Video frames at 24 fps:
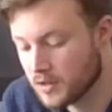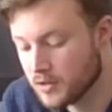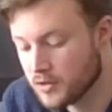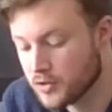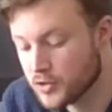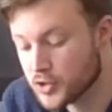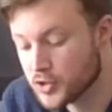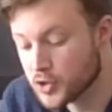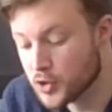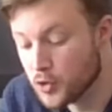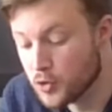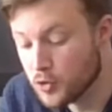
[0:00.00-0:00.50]

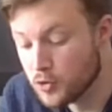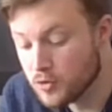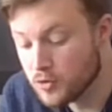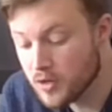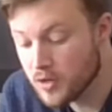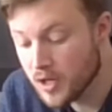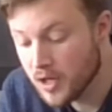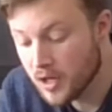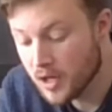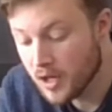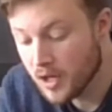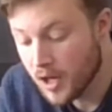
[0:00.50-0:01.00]

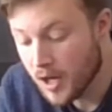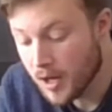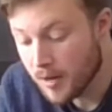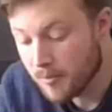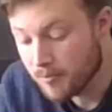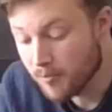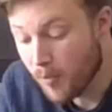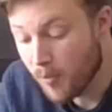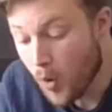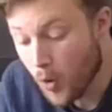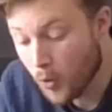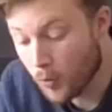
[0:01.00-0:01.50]
Soon,
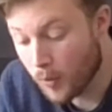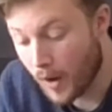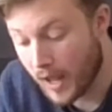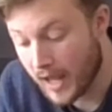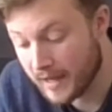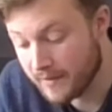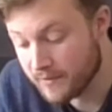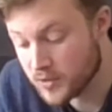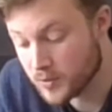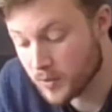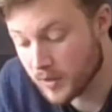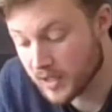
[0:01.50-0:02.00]
more
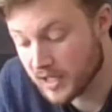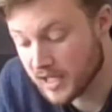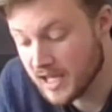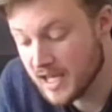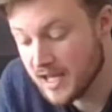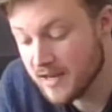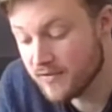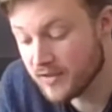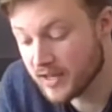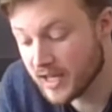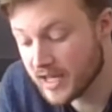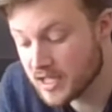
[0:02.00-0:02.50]
waves were
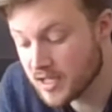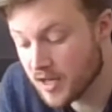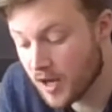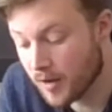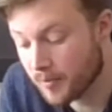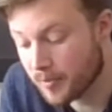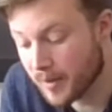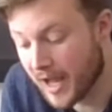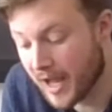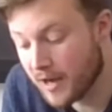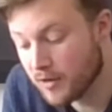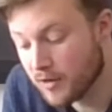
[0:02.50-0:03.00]
heaving it
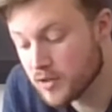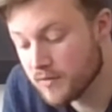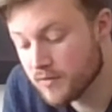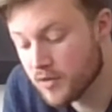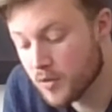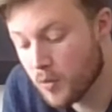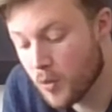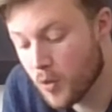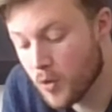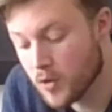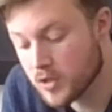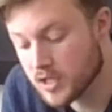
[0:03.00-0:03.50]
up out of the
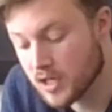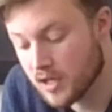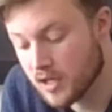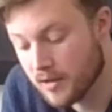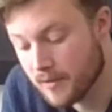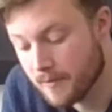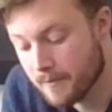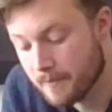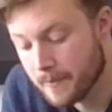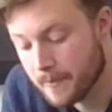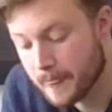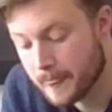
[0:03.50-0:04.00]
water.
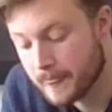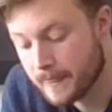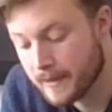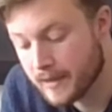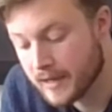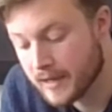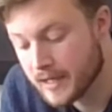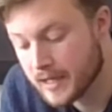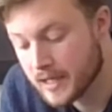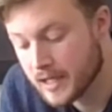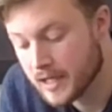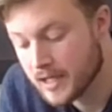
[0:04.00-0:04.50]

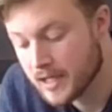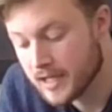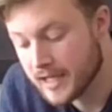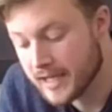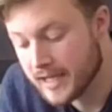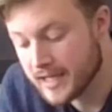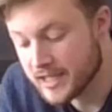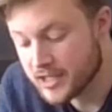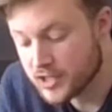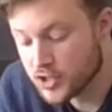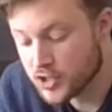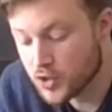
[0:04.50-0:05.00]

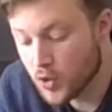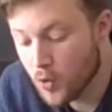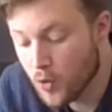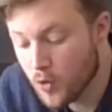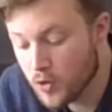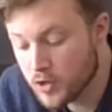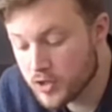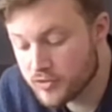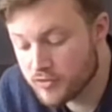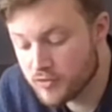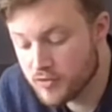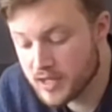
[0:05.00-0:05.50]
It
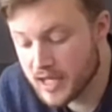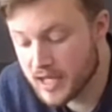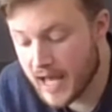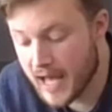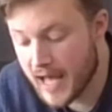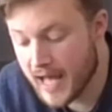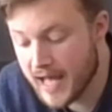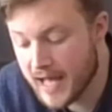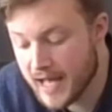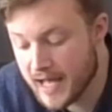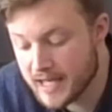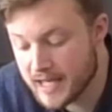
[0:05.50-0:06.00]
soared through the
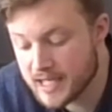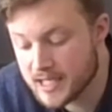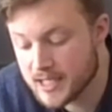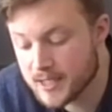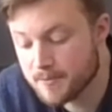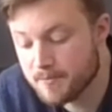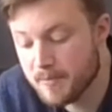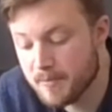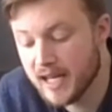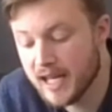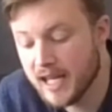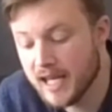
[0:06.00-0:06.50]
air,
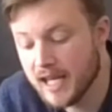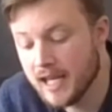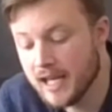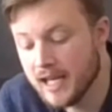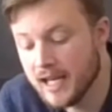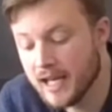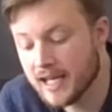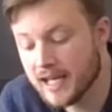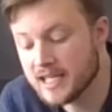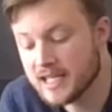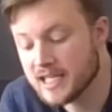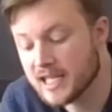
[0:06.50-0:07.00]
spinning
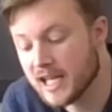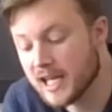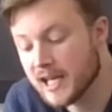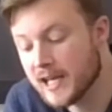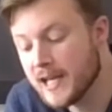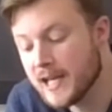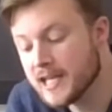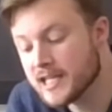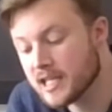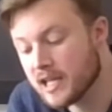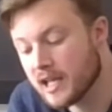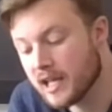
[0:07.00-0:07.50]
and
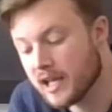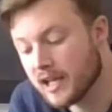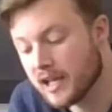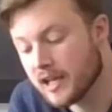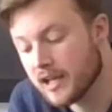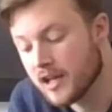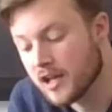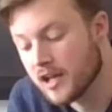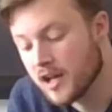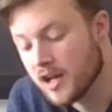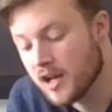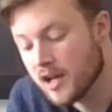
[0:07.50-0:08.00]
glistening,
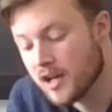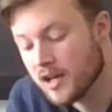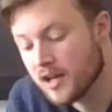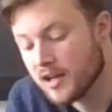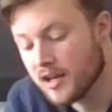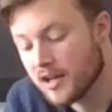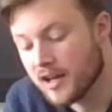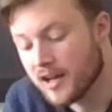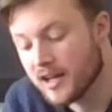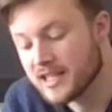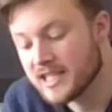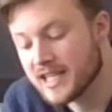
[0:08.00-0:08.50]

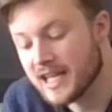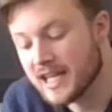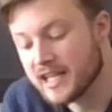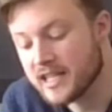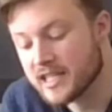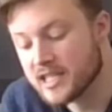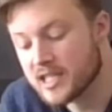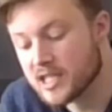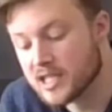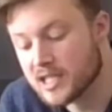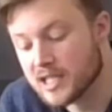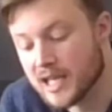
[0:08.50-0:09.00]
until it
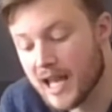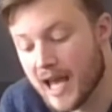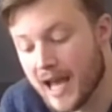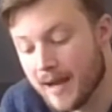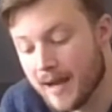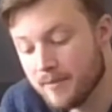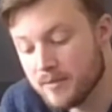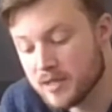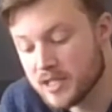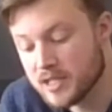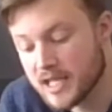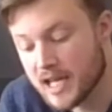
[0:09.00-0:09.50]

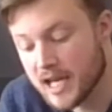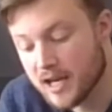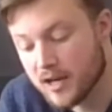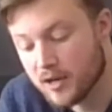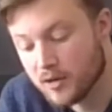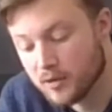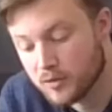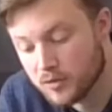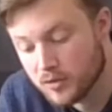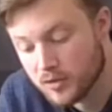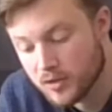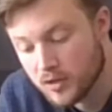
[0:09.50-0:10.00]
slammed
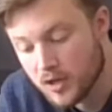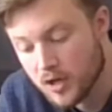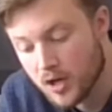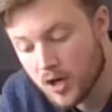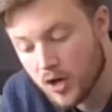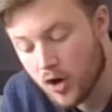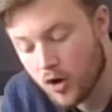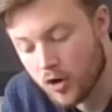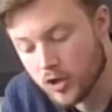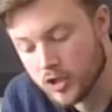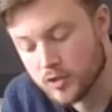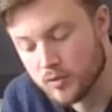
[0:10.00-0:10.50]
down
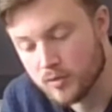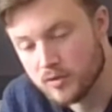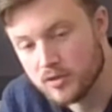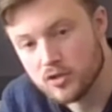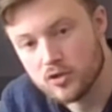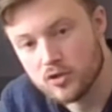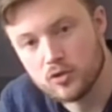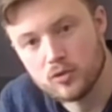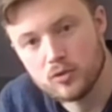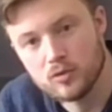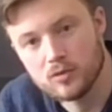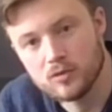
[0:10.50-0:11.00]
onto a
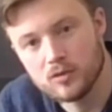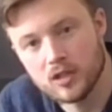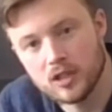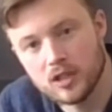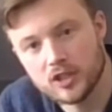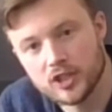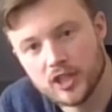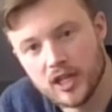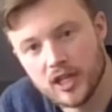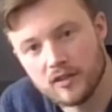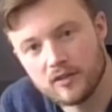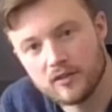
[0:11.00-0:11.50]
tall
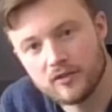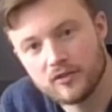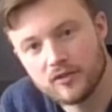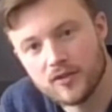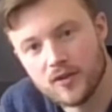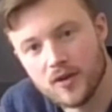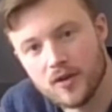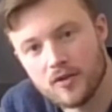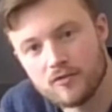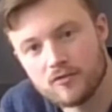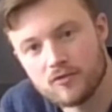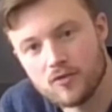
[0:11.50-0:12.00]
shelf
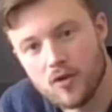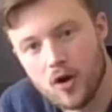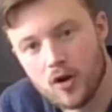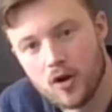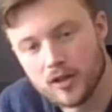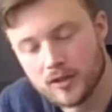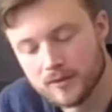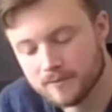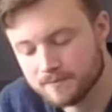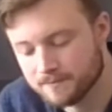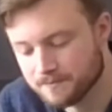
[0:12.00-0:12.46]
of rock.